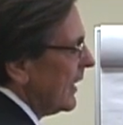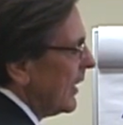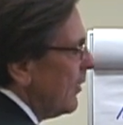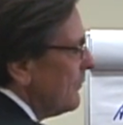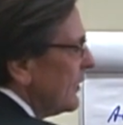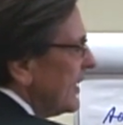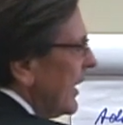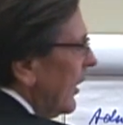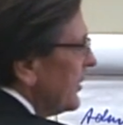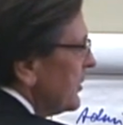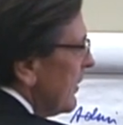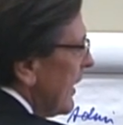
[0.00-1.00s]
And over
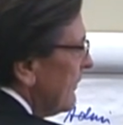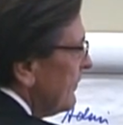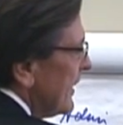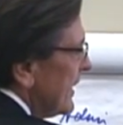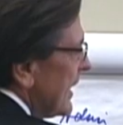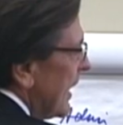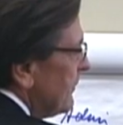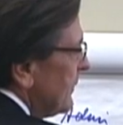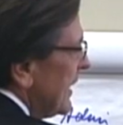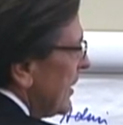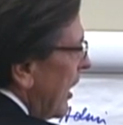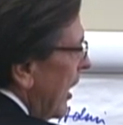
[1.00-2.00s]
here you have the
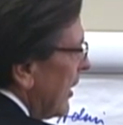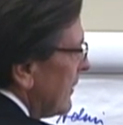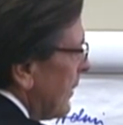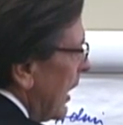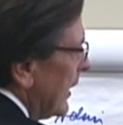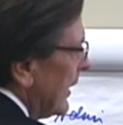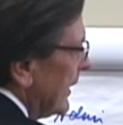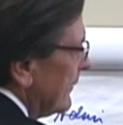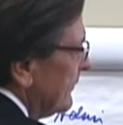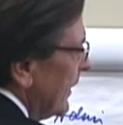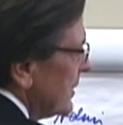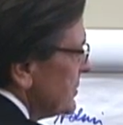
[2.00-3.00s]
PR and
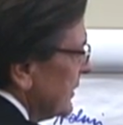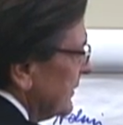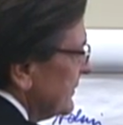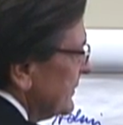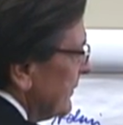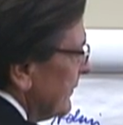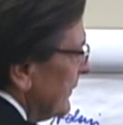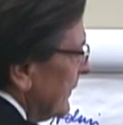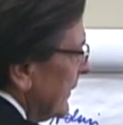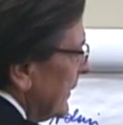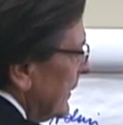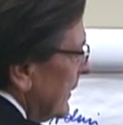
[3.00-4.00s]
marketing functions.
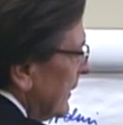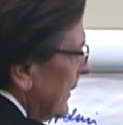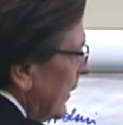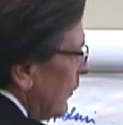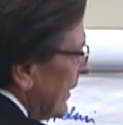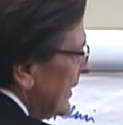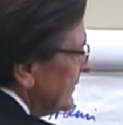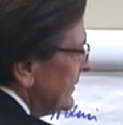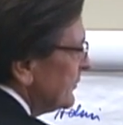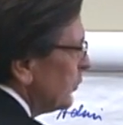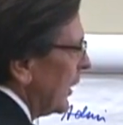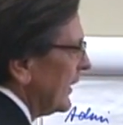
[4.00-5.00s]
And when this
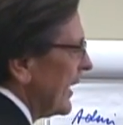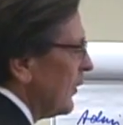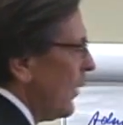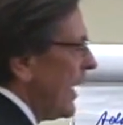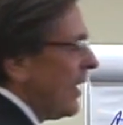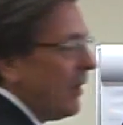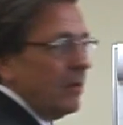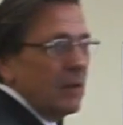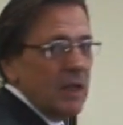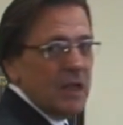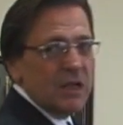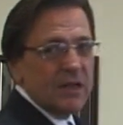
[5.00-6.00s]
is working
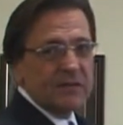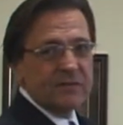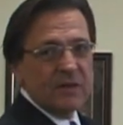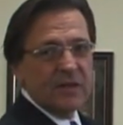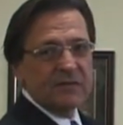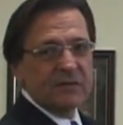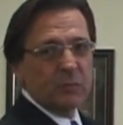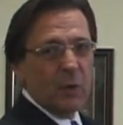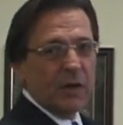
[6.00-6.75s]
well, this is